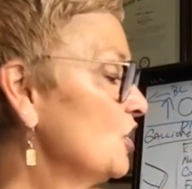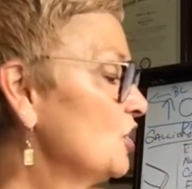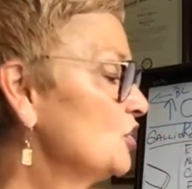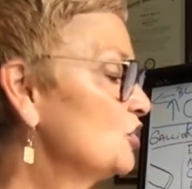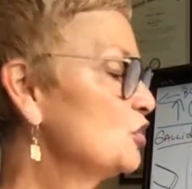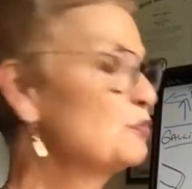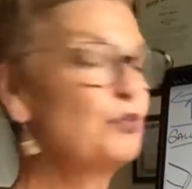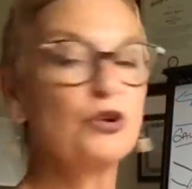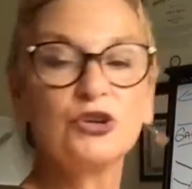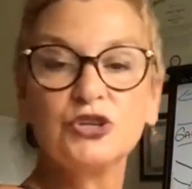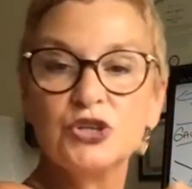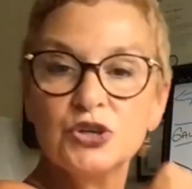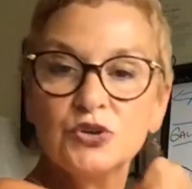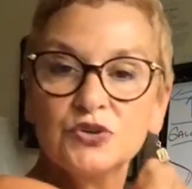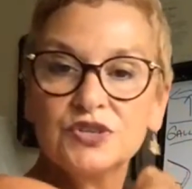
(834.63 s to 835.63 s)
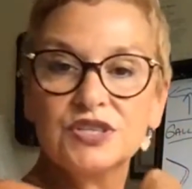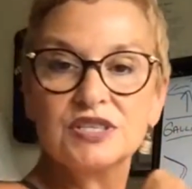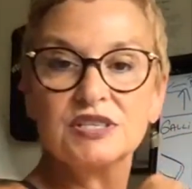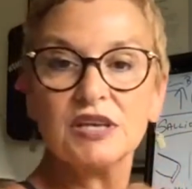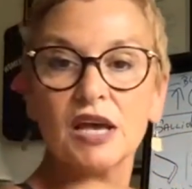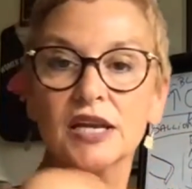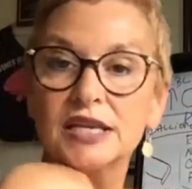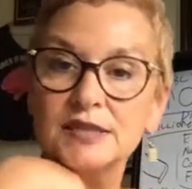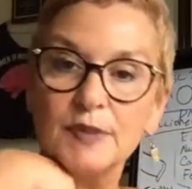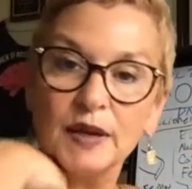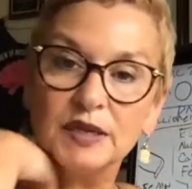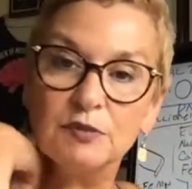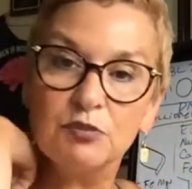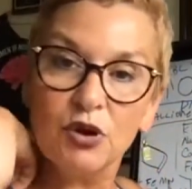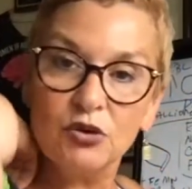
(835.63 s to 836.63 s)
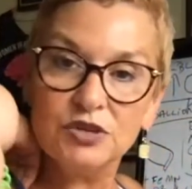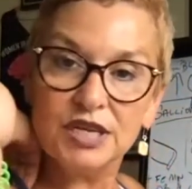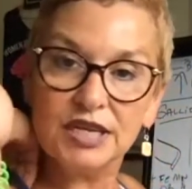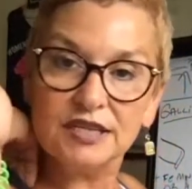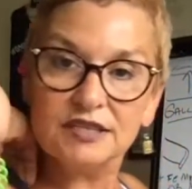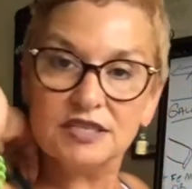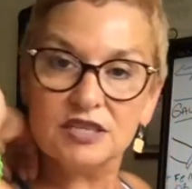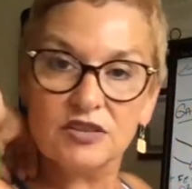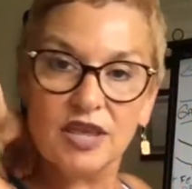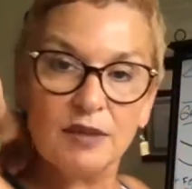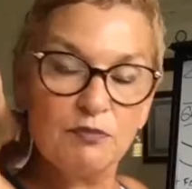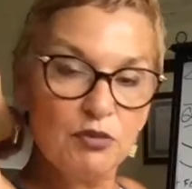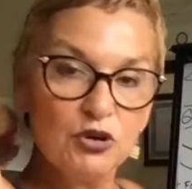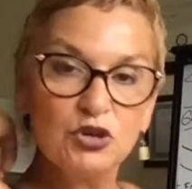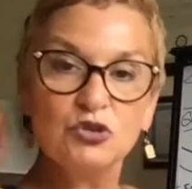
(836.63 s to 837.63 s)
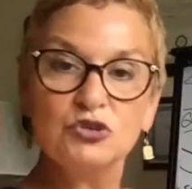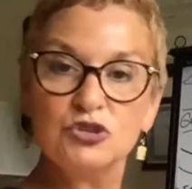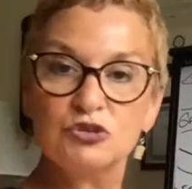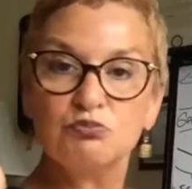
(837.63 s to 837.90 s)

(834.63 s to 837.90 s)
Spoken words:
to produce unexpected proteins. So they produce